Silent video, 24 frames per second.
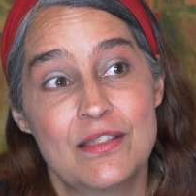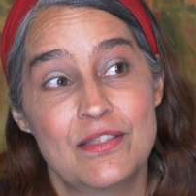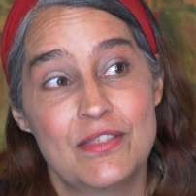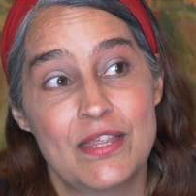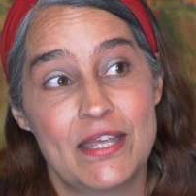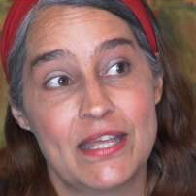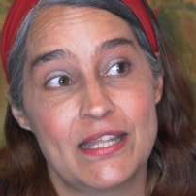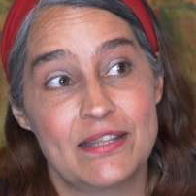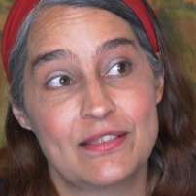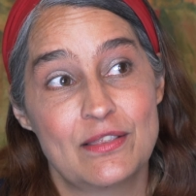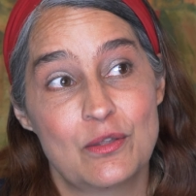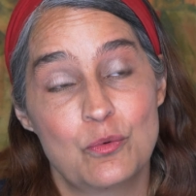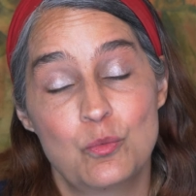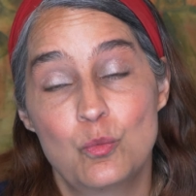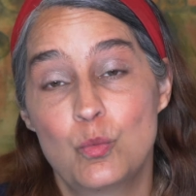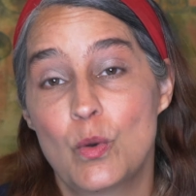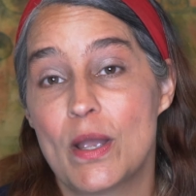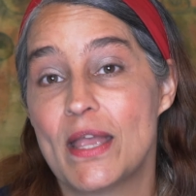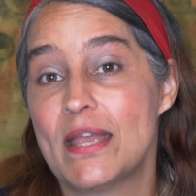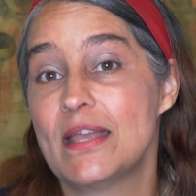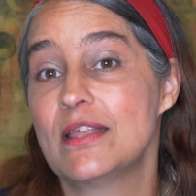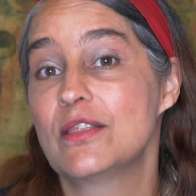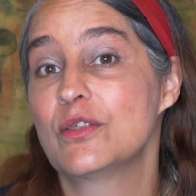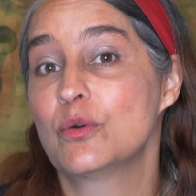that the
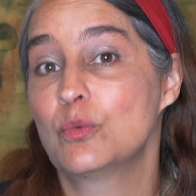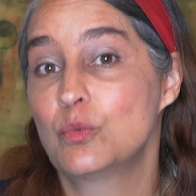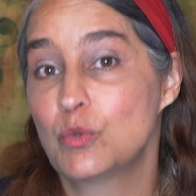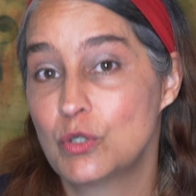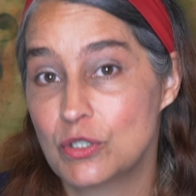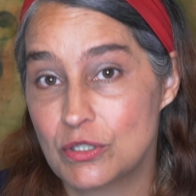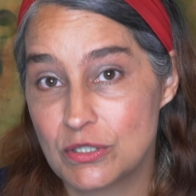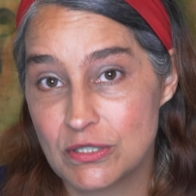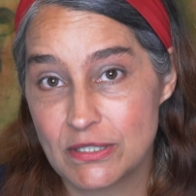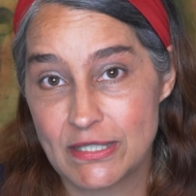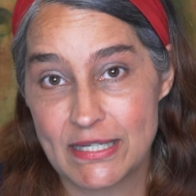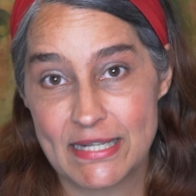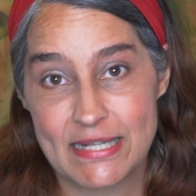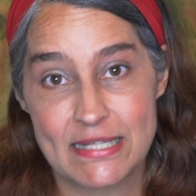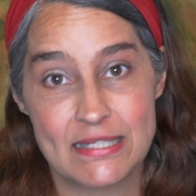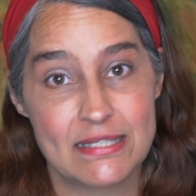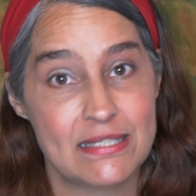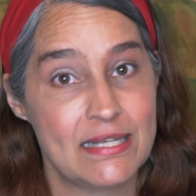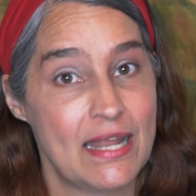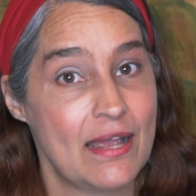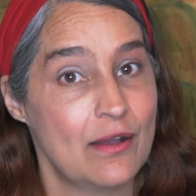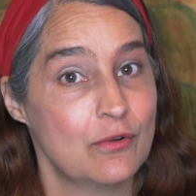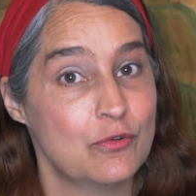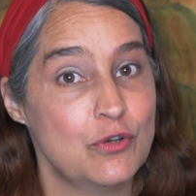way the world
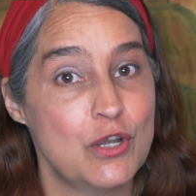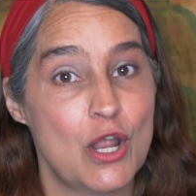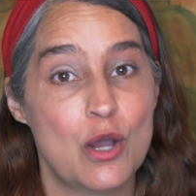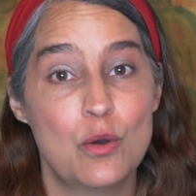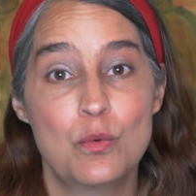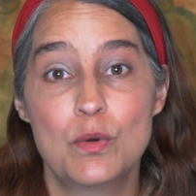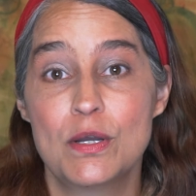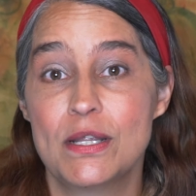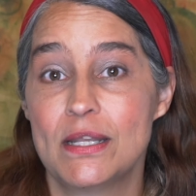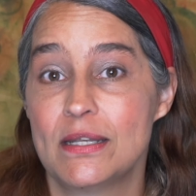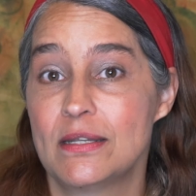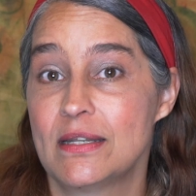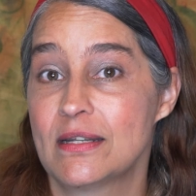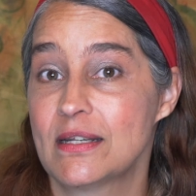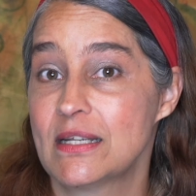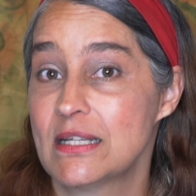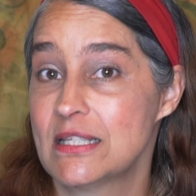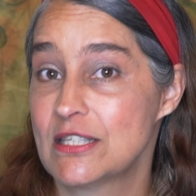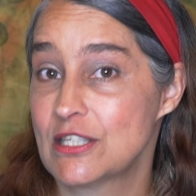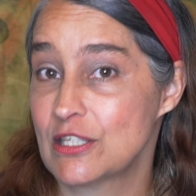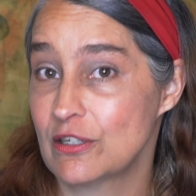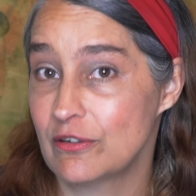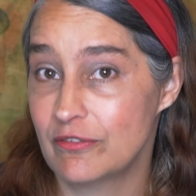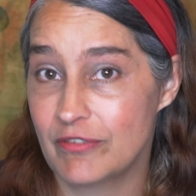is now, no one
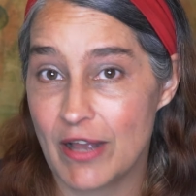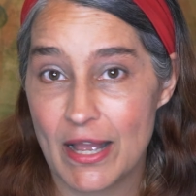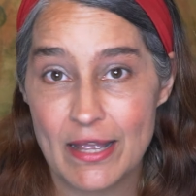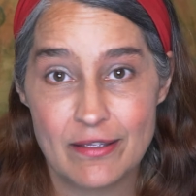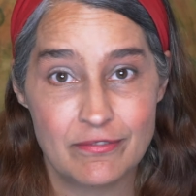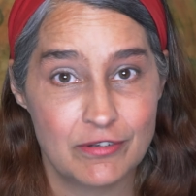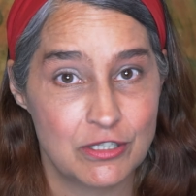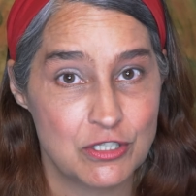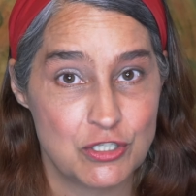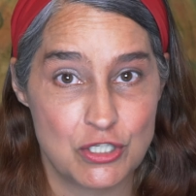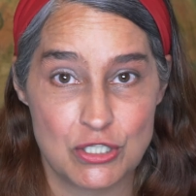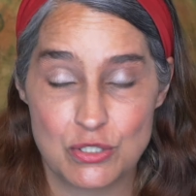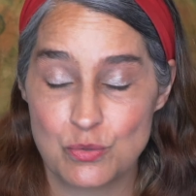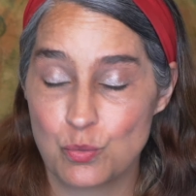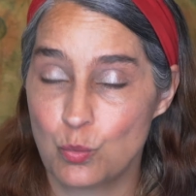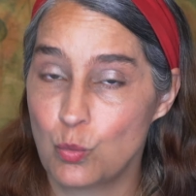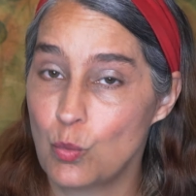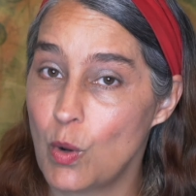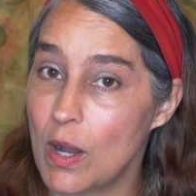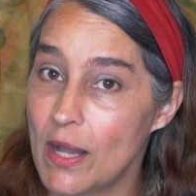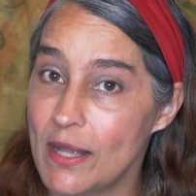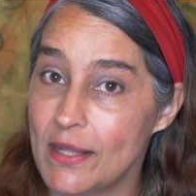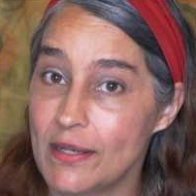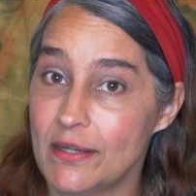can survive on just
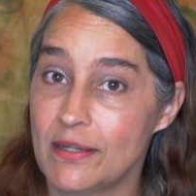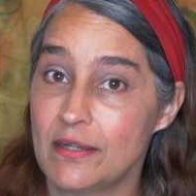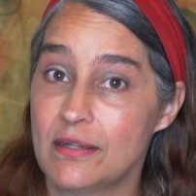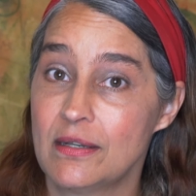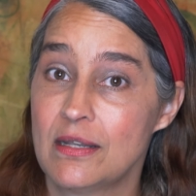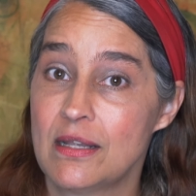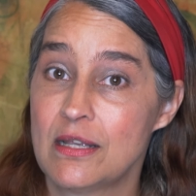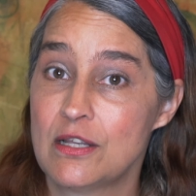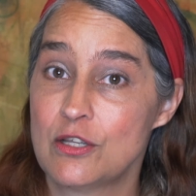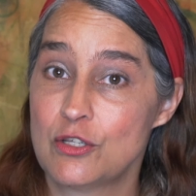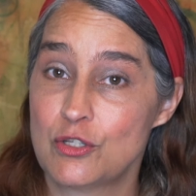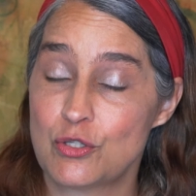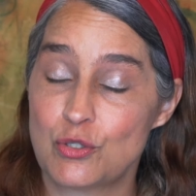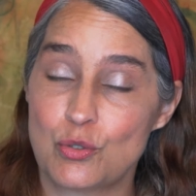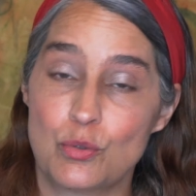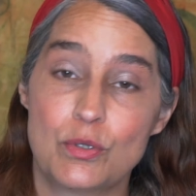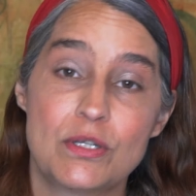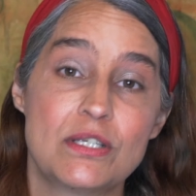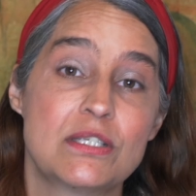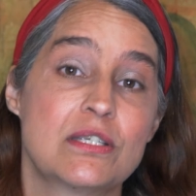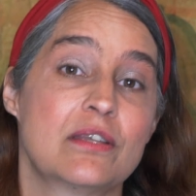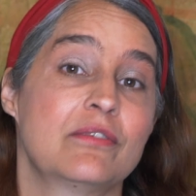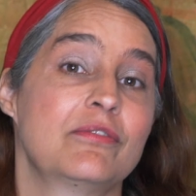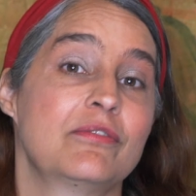one
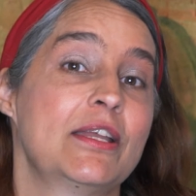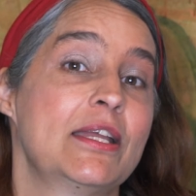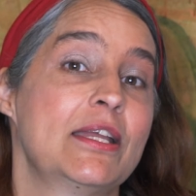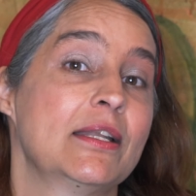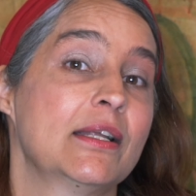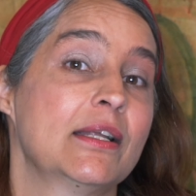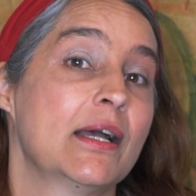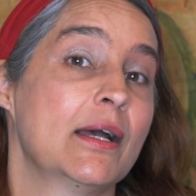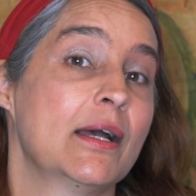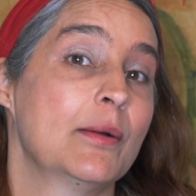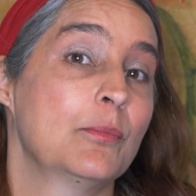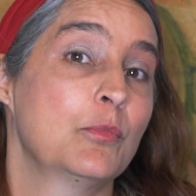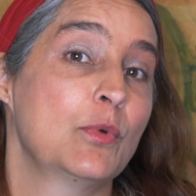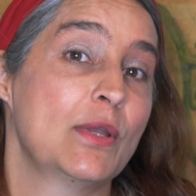source of income.